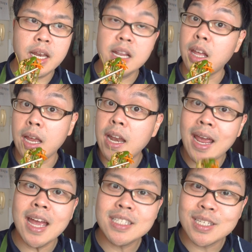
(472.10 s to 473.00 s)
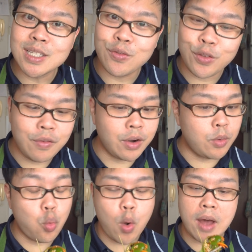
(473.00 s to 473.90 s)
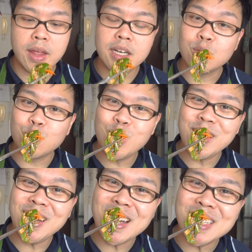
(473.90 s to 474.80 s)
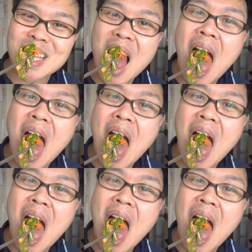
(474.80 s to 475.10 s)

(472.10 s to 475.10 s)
it like enhances the flavor. Wow, that is really nice.